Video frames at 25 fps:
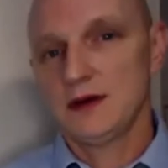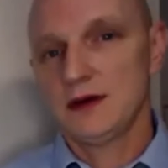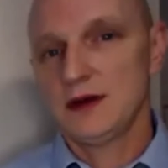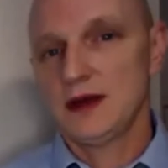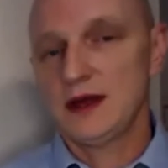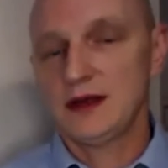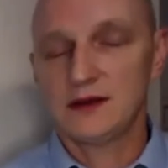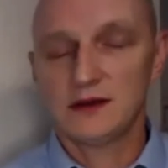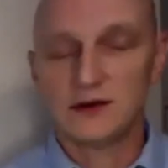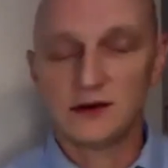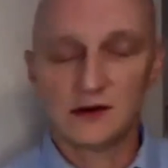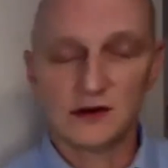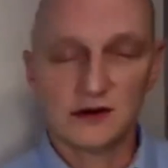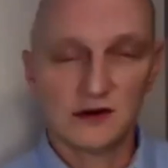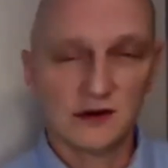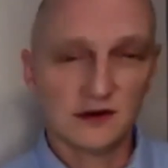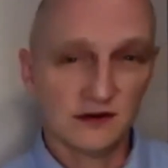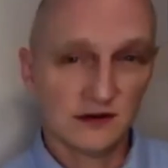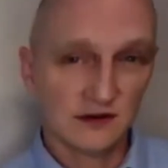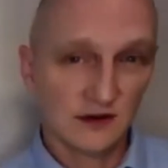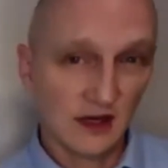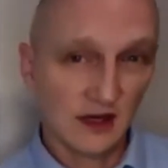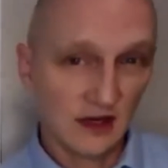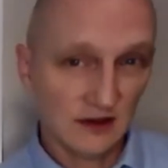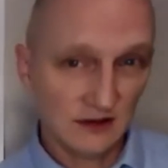and you're
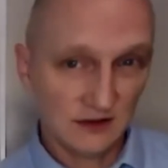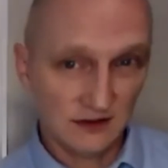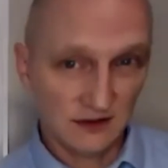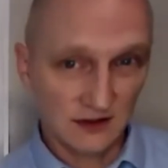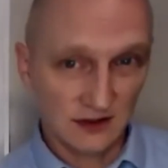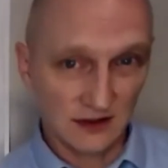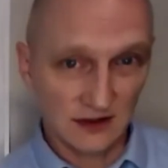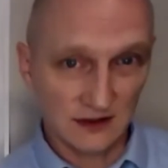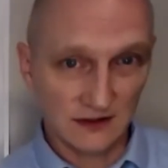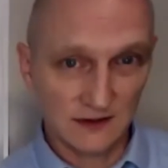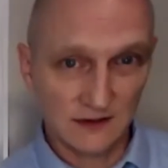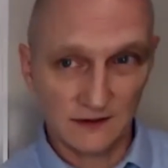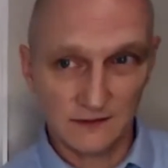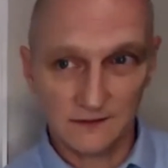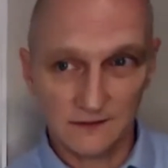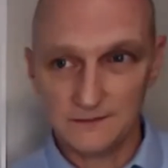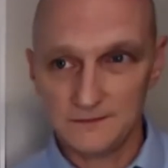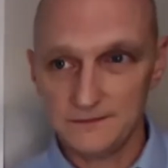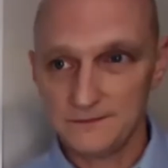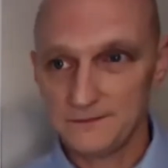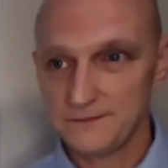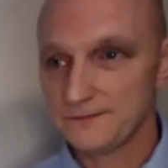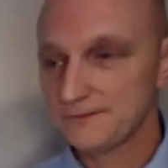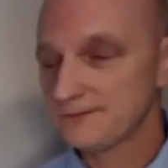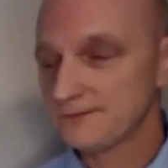disgusted,
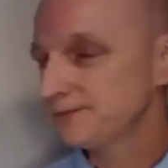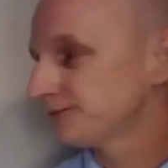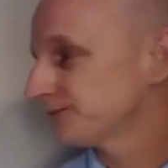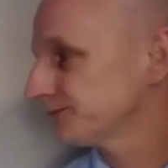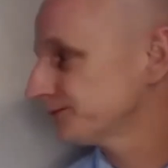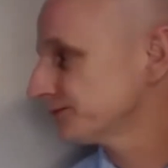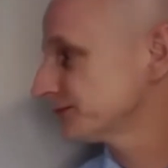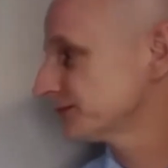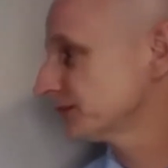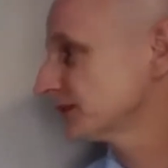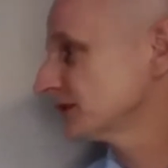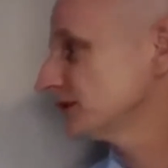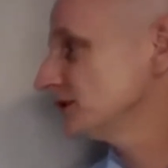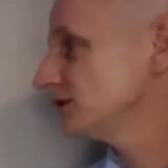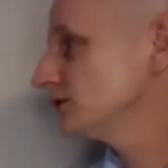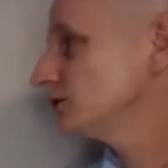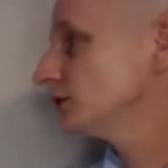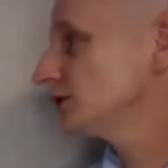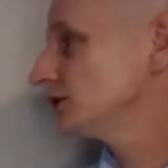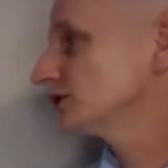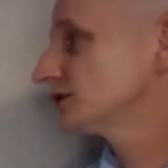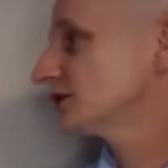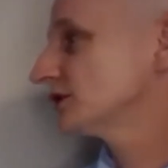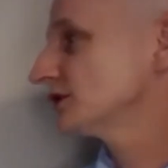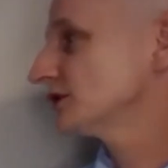you
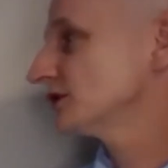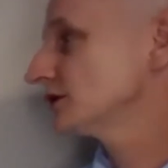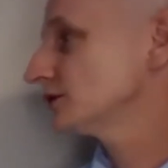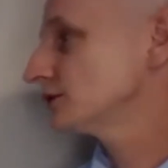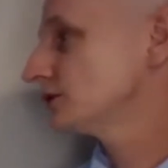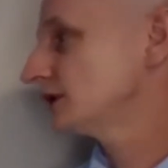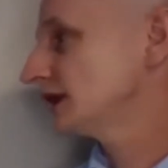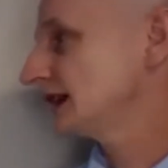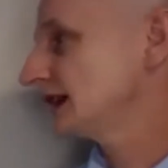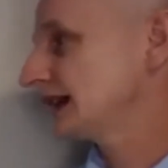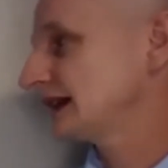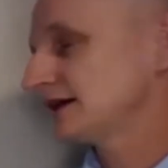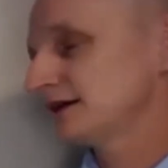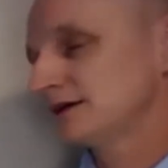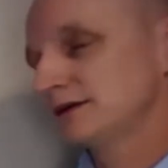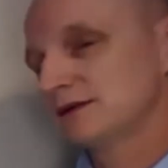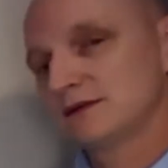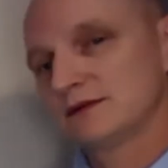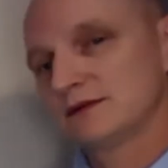will turn away.